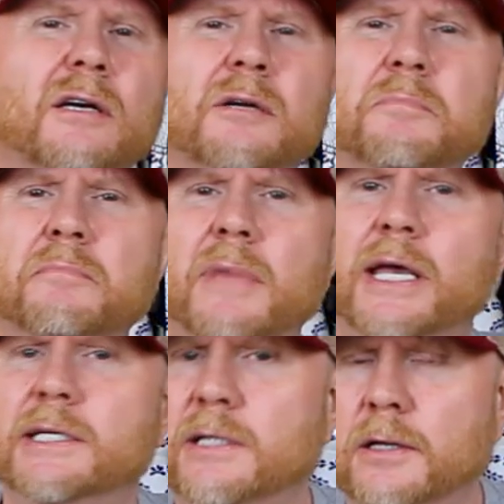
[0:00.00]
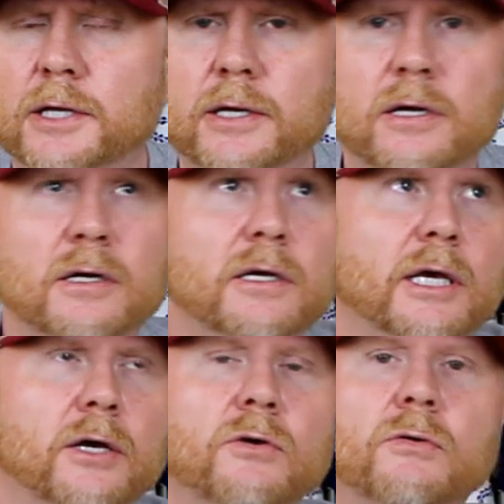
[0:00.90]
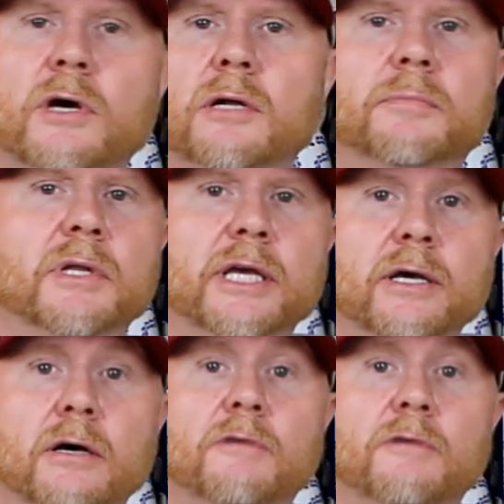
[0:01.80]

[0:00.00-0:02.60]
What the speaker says: An amazingly, incredibly